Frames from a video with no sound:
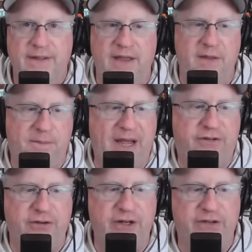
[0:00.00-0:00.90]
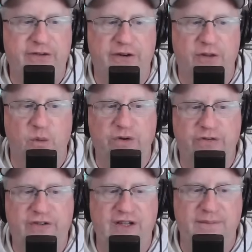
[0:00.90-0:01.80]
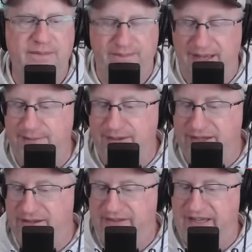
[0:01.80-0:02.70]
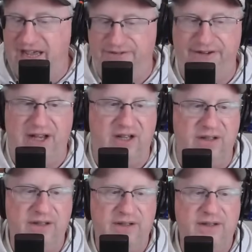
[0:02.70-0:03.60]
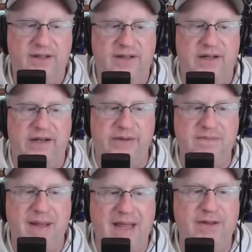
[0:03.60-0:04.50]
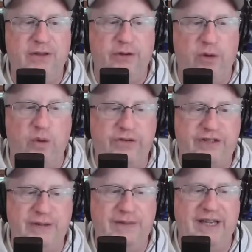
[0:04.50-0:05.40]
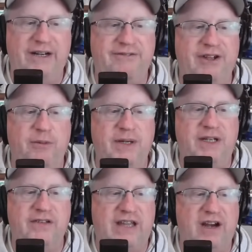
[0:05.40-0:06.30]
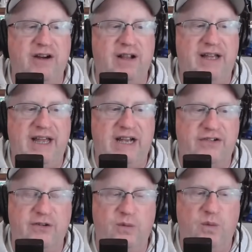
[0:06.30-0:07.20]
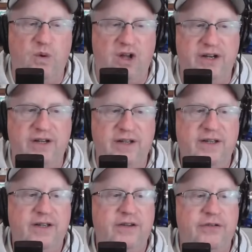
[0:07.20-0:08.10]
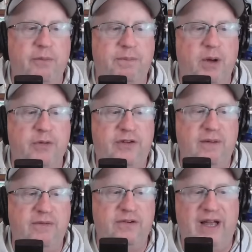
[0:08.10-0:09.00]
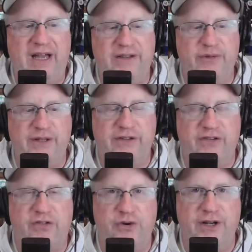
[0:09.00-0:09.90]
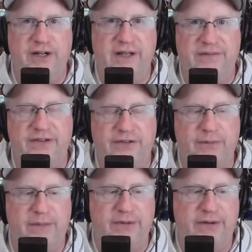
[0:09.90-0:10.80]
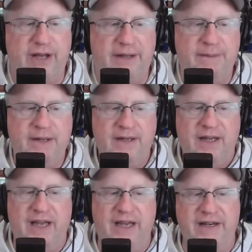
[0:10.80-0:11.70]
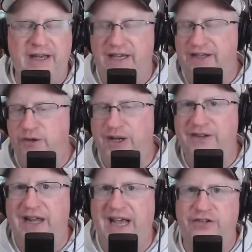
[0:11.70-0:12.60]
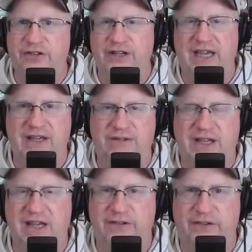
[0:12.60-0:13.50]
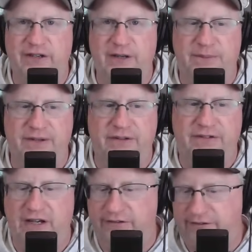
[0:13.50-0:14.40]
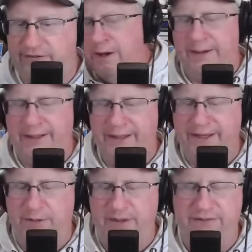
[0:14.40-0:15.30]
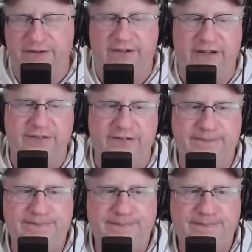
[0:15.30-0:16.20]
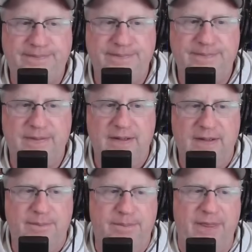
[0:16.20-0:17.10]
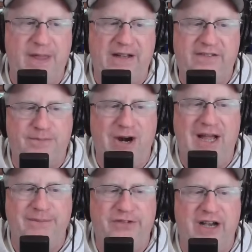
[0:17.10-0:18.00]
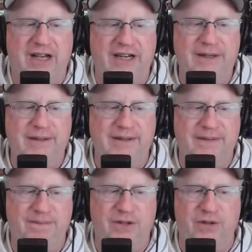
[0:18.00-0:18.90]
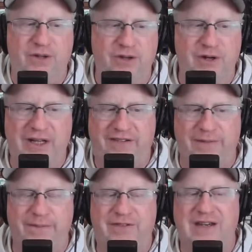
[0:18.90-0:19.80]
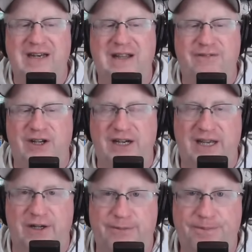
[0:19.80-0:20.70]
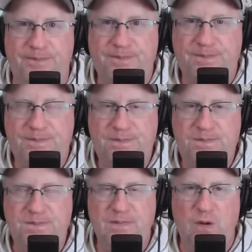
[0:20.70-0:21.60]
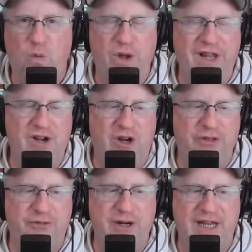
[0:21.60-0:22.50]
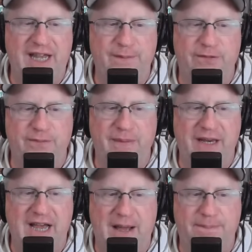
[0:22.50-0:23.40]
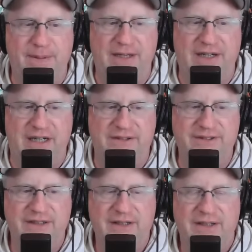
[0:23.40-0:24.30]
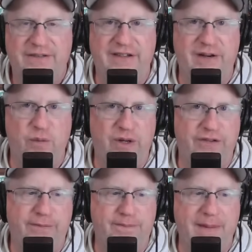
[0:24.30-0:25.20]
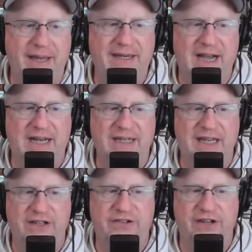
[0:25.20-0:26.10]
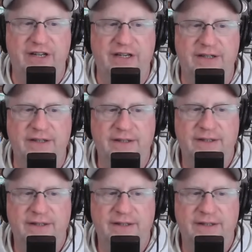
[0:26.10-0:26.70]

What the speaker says: And the Patriots are the worst team maybe in the NFL. I mean, maybe they're the worst team in the NFL because Carolina actually won. So both teams, well, New England's 3-11, so maybe they're not. And New England actually gave Kansas City a bit of a test, a little bit of a test. But that's the problem, Johnny. You need some significant help. Winning all 3 games may not be enough. 10 wins may not get you in.